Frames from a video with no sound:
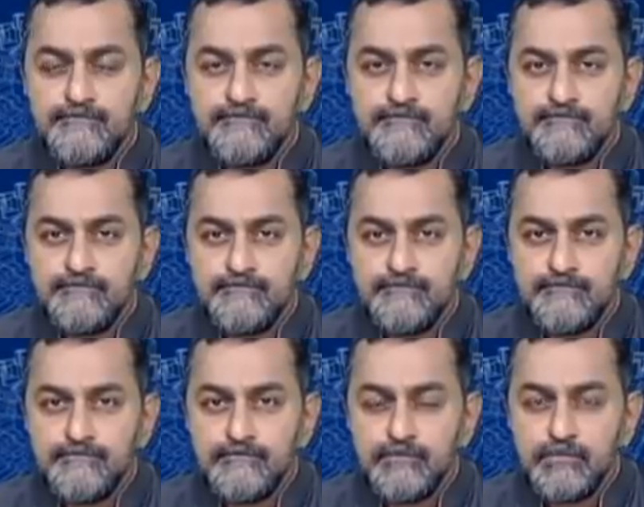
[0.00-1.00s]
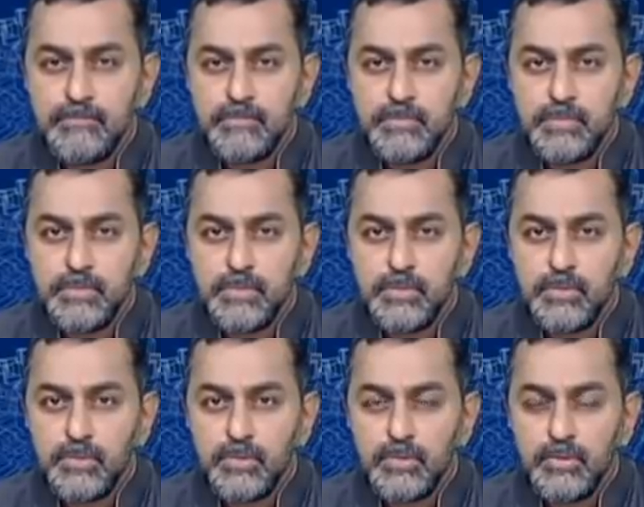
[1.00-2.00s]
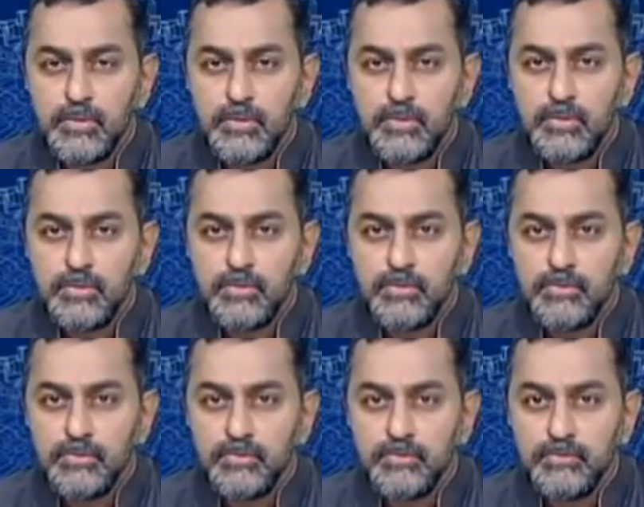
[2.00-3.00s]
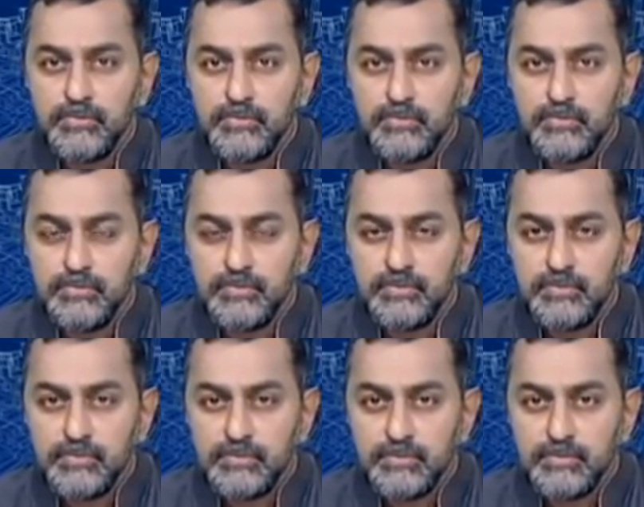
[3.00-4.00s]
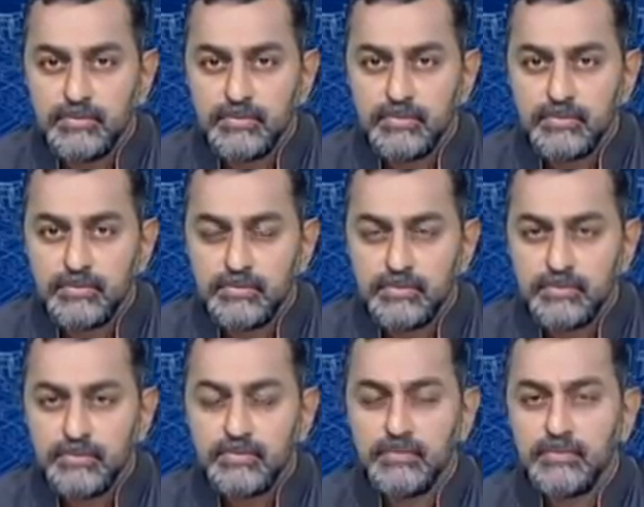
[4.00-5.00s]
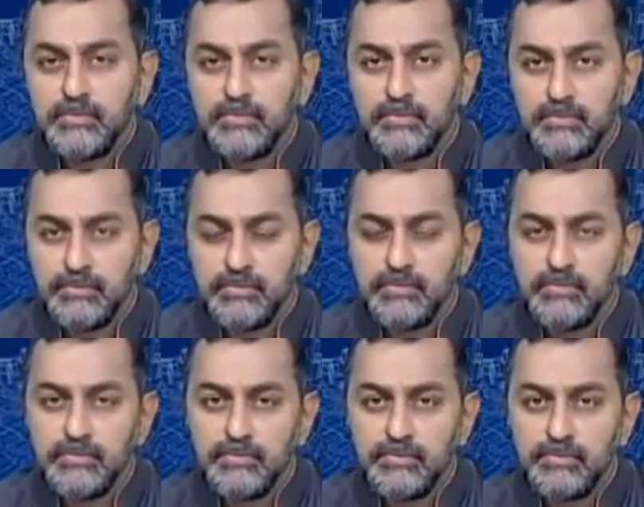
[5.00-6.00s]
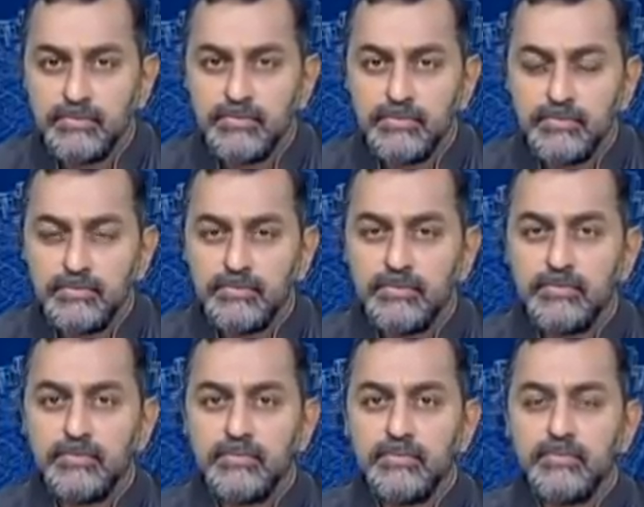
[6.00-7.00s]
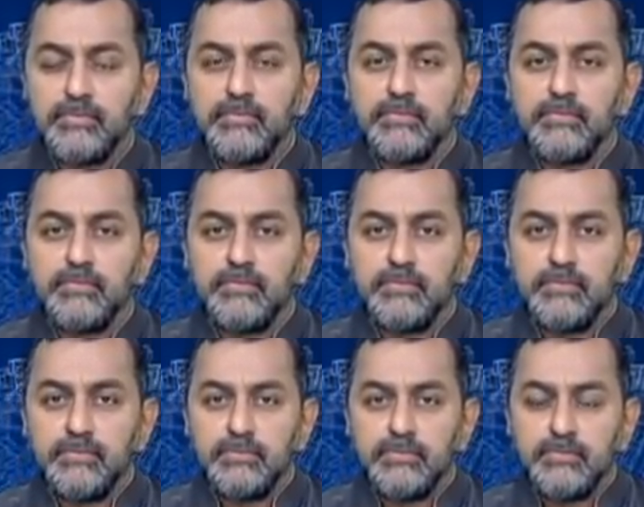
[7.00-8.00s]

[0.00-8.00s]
(not speaking)